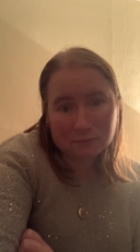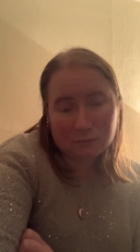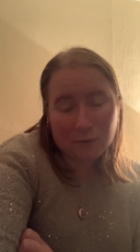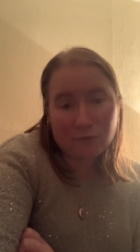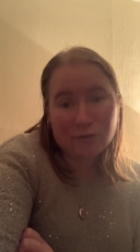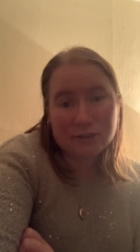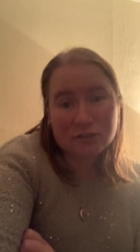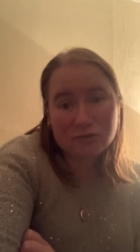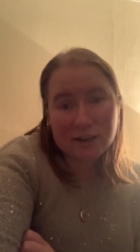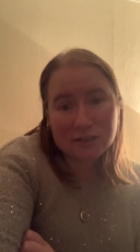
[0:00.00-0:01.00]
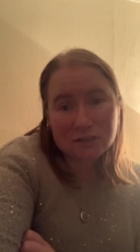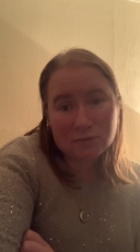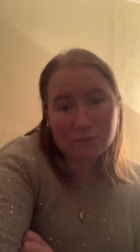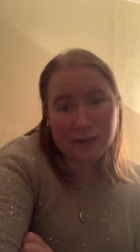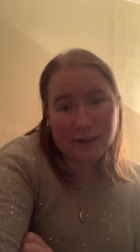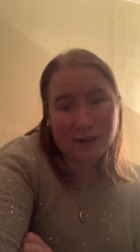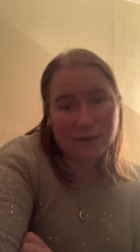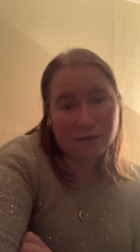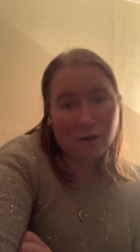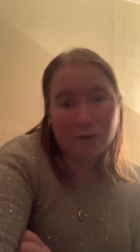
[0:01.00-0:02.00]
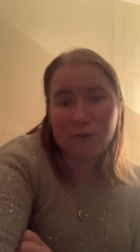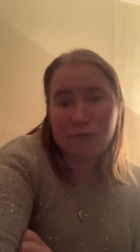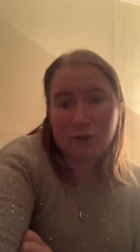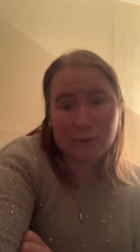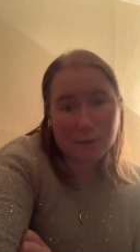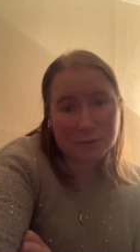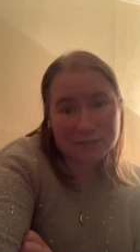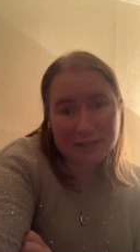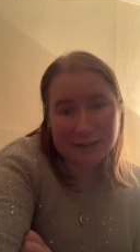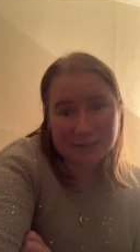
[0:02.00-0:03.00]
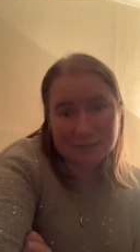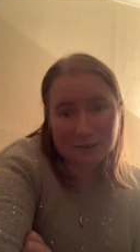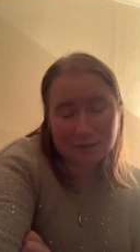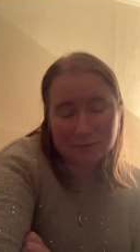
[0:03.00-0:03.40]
whether it's straight away or a few hours later.